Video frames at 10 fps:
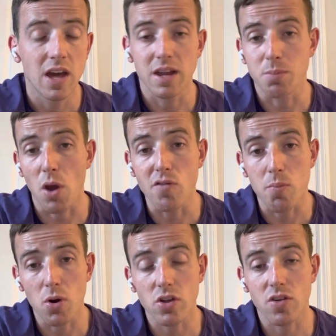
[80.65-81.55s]
He'd be
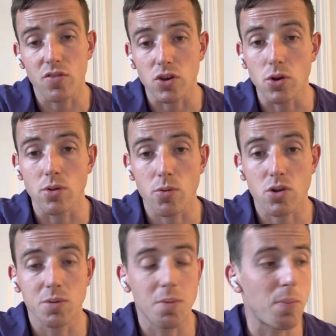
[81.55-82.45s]
overpriced if you knew there was
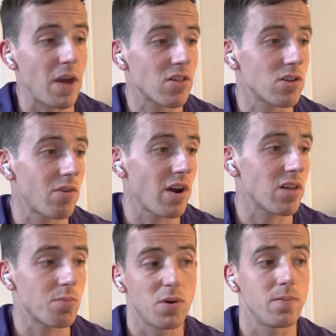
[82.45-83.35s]
going to be pace in the race,
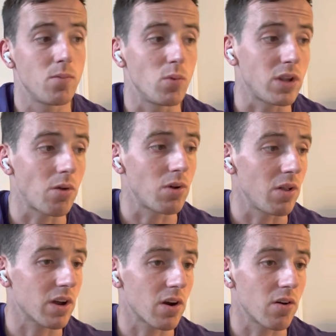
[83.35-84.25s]
but we don't know
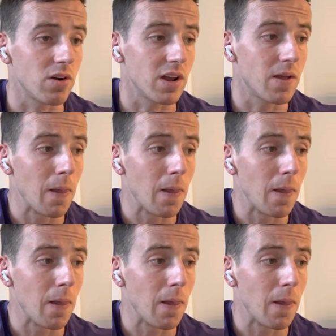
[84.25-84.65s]
that currently.